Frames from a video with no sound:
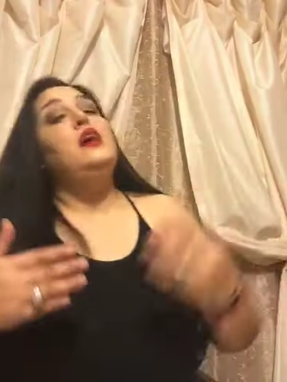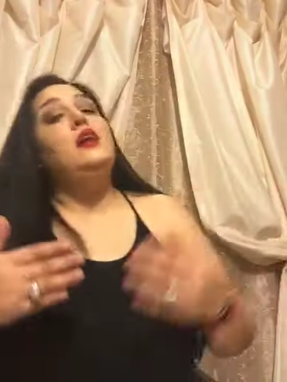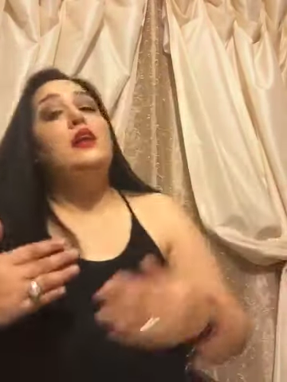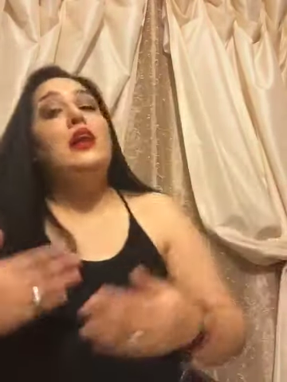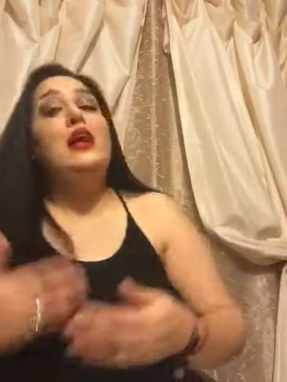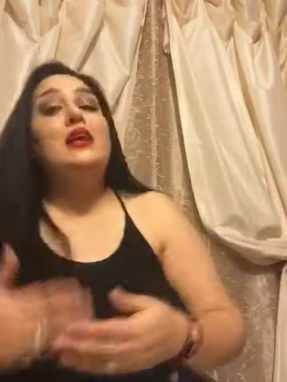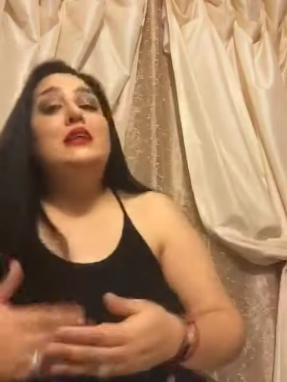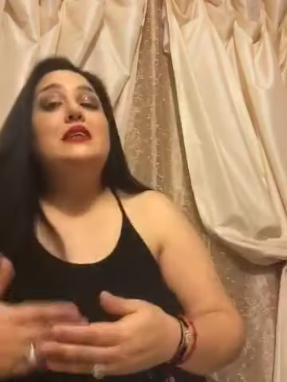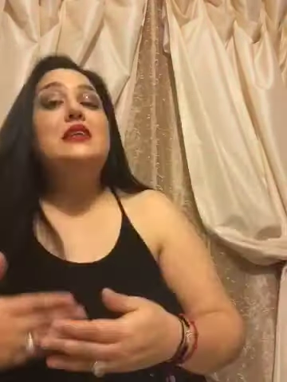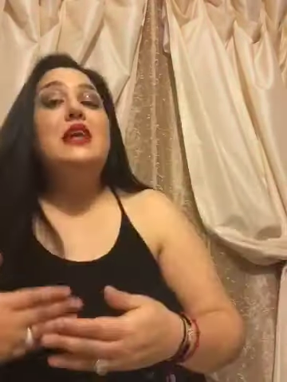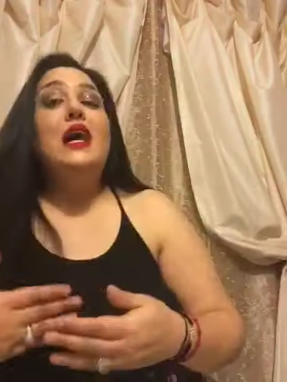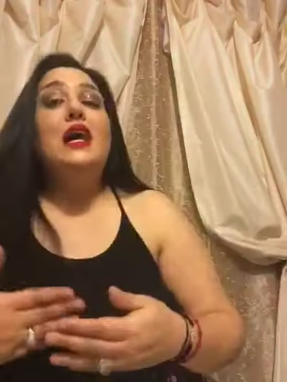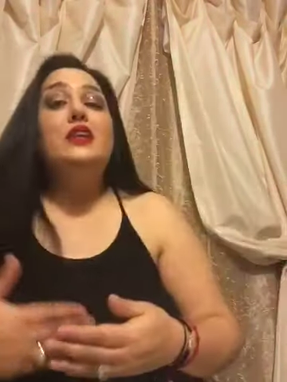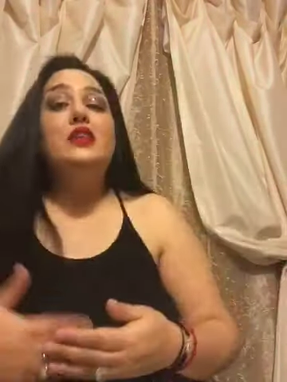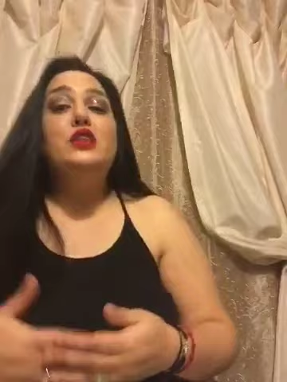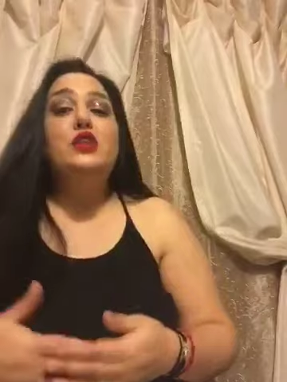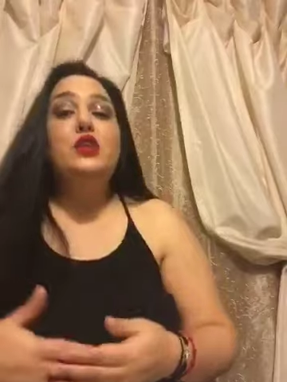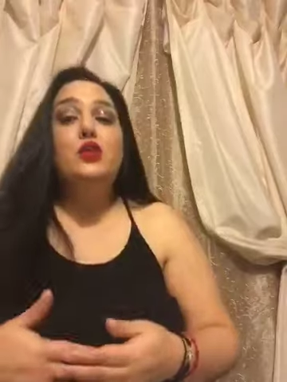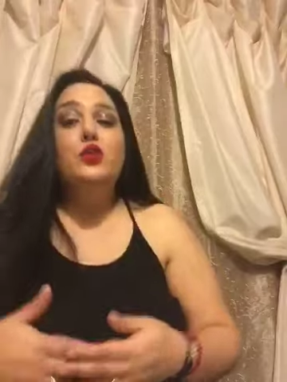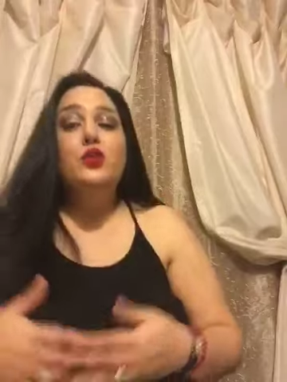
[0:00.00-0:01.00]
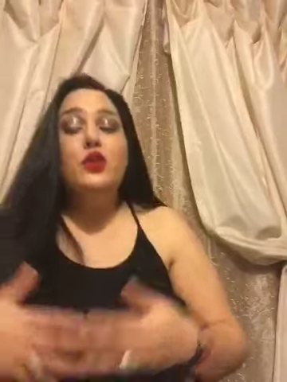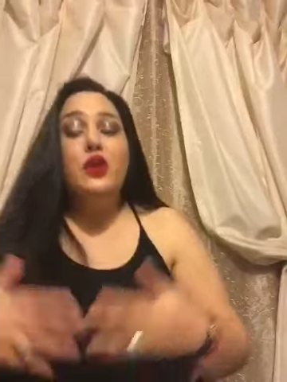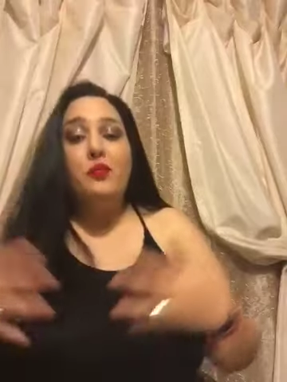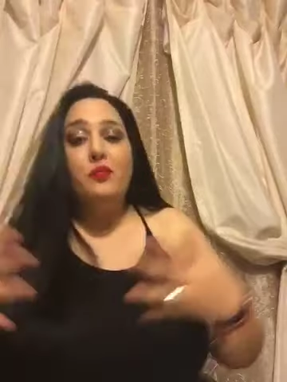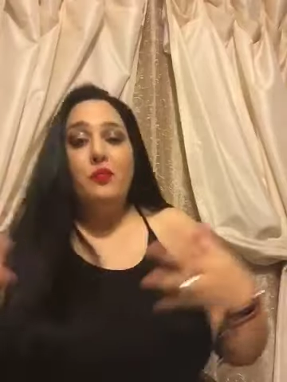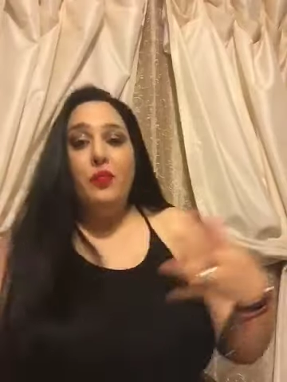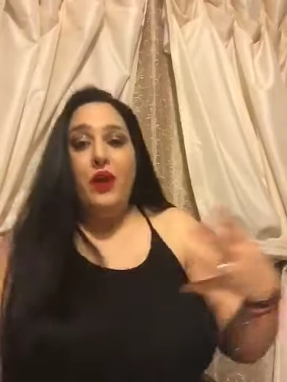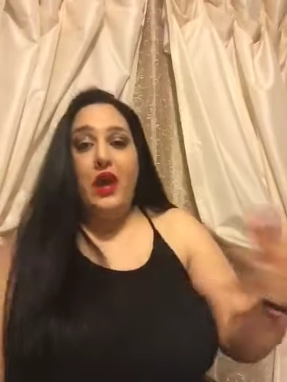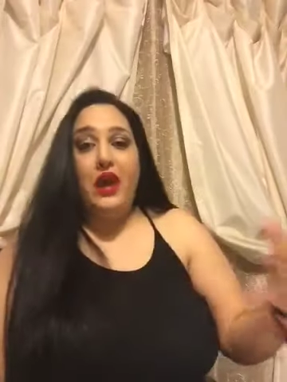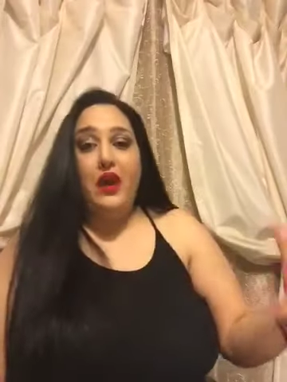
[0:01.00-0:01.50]
let's not do
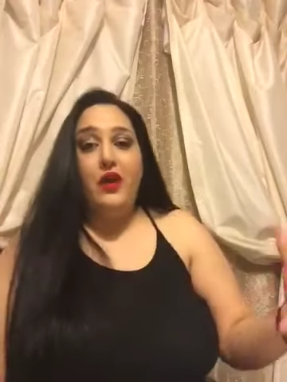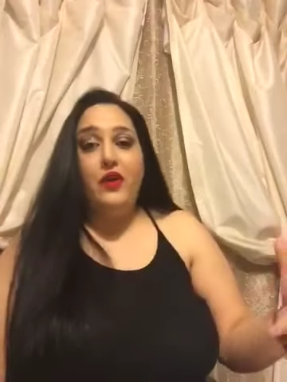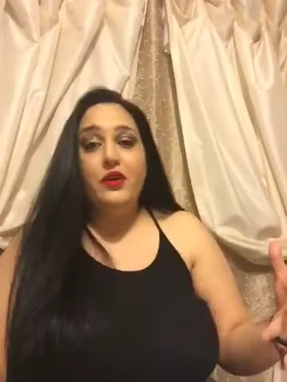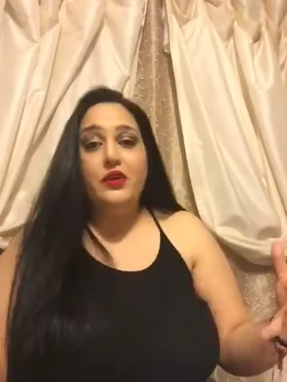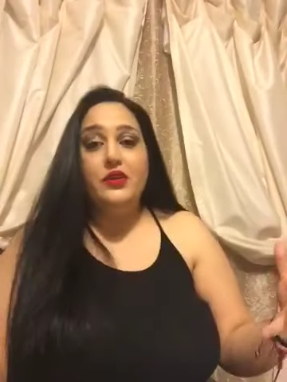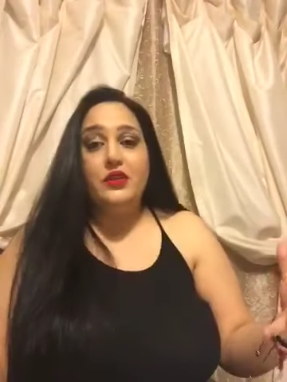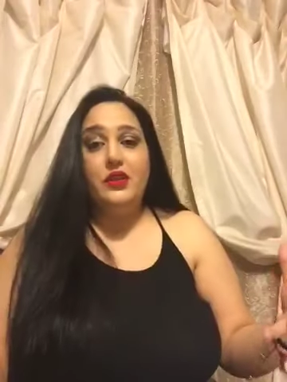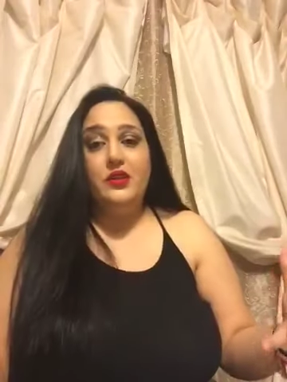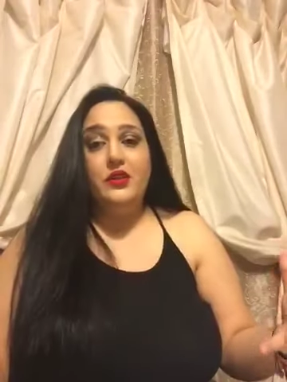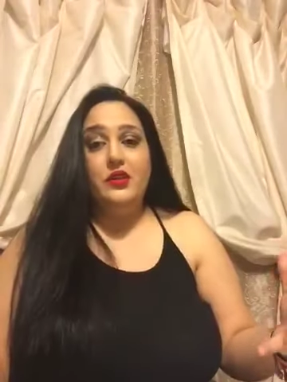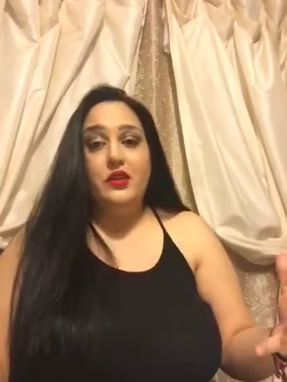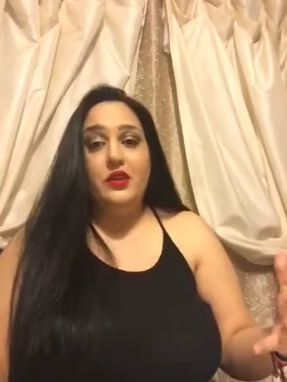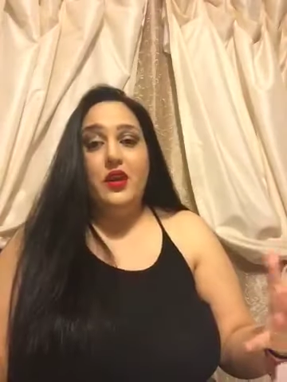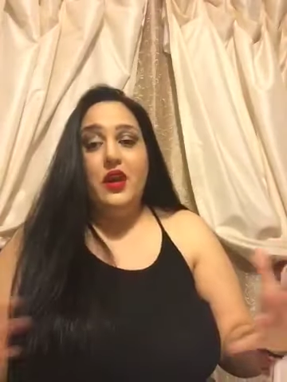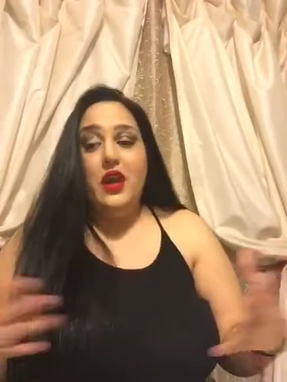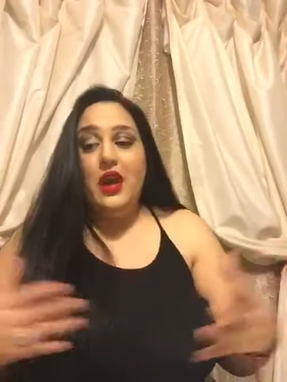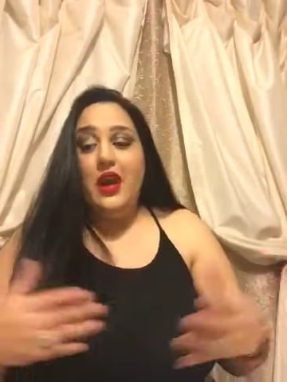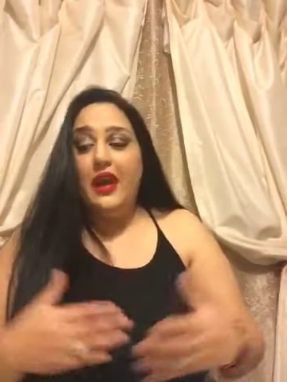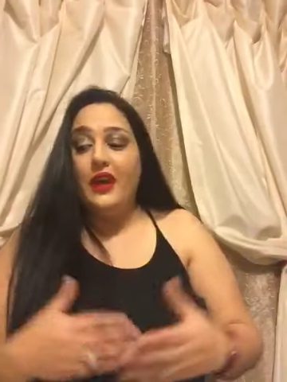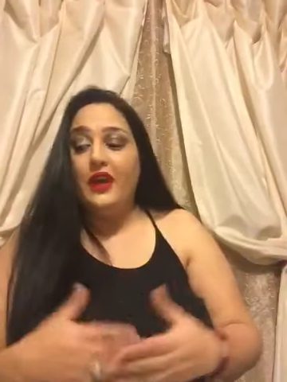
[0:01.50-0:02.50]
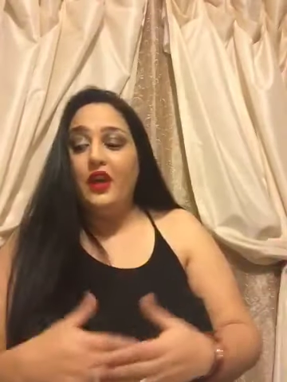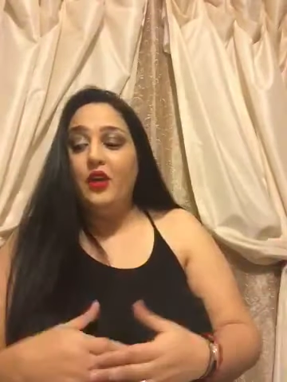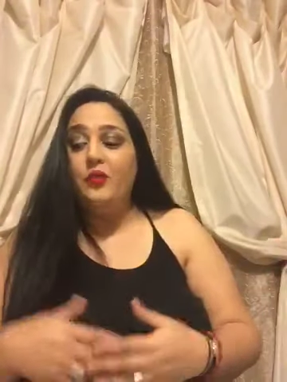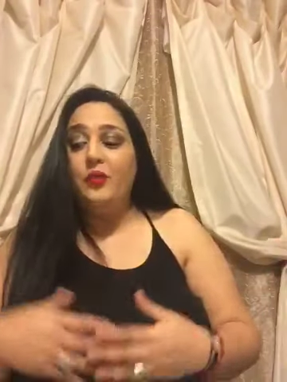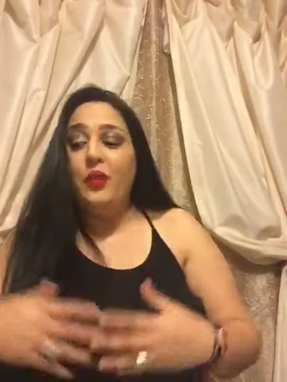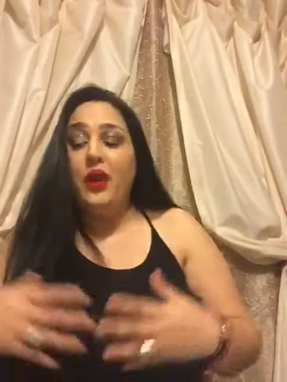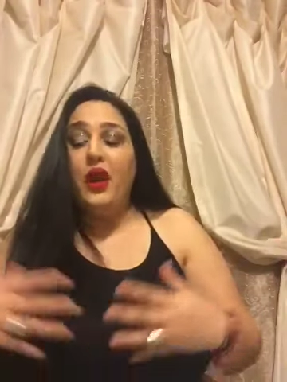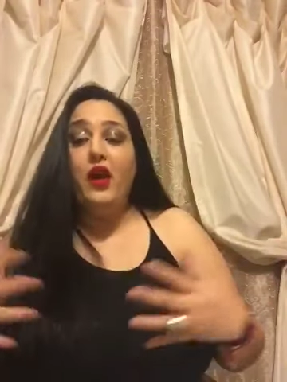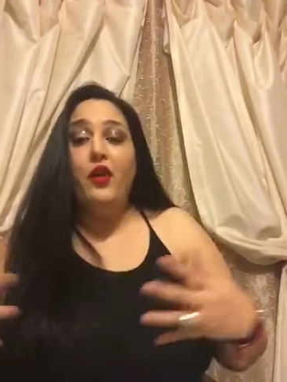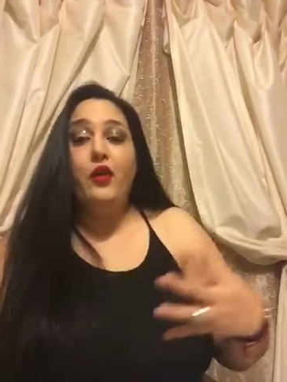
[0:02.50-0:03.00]
comparison and
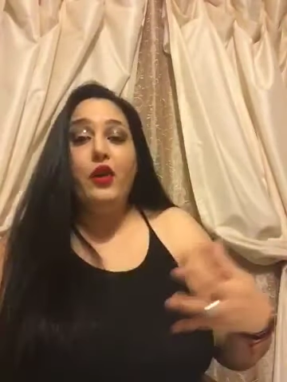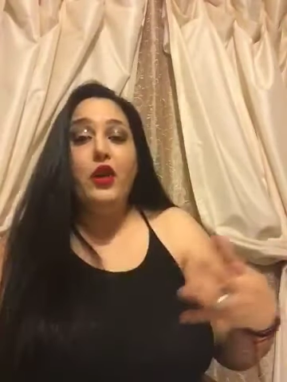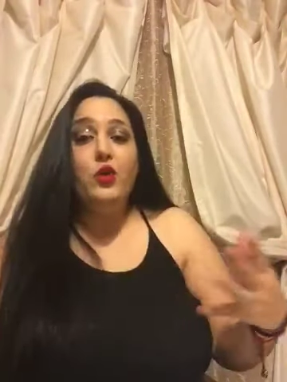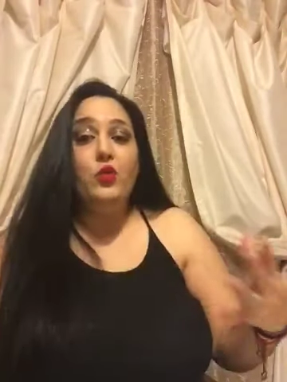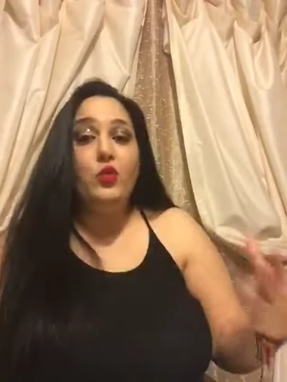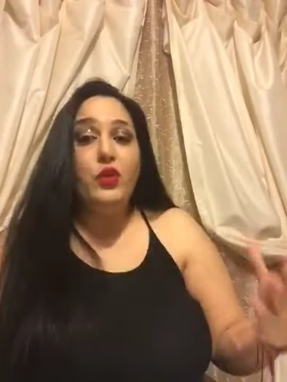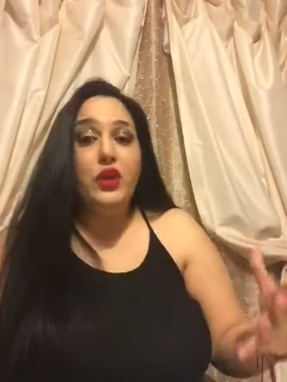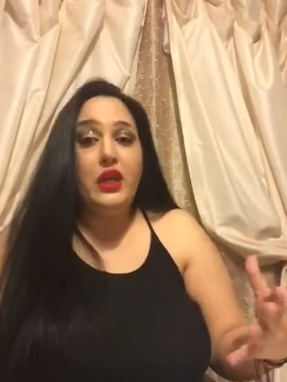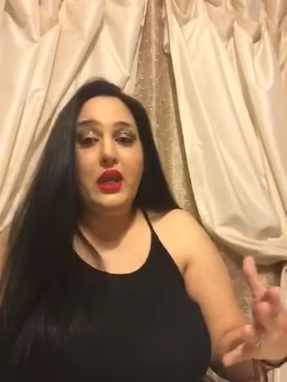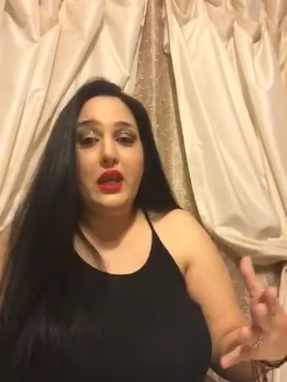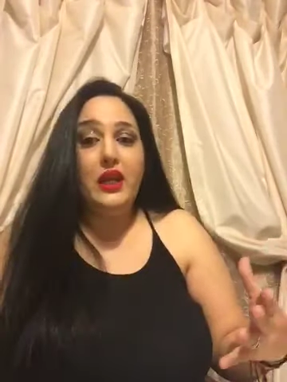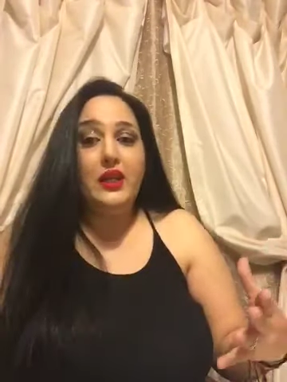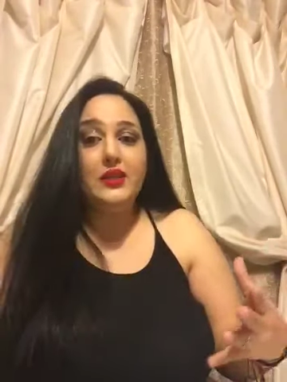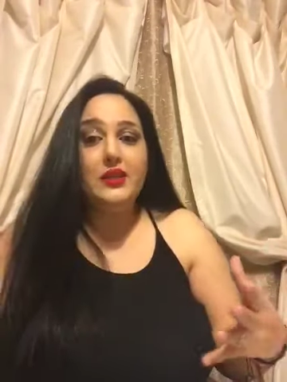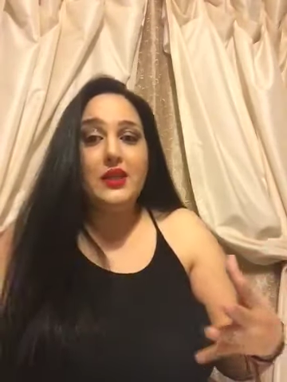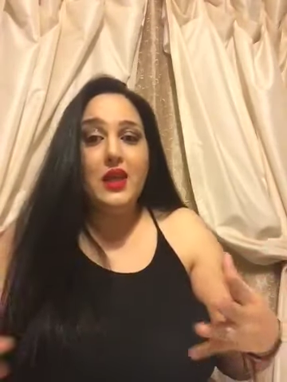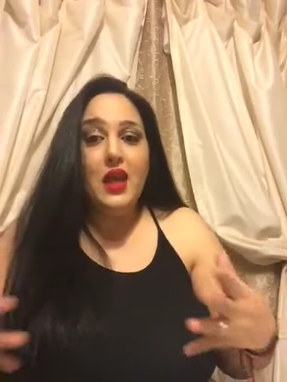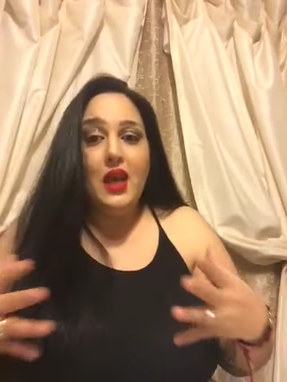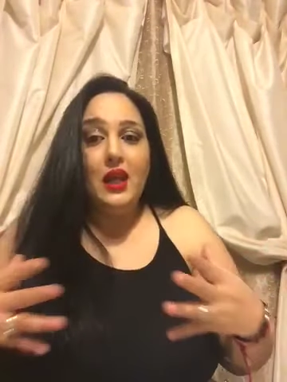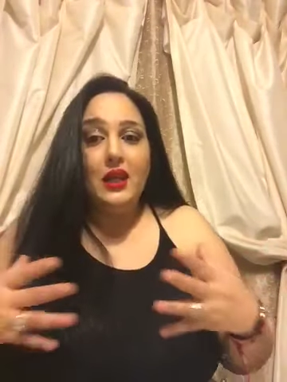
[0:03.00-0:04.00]
comparing readings.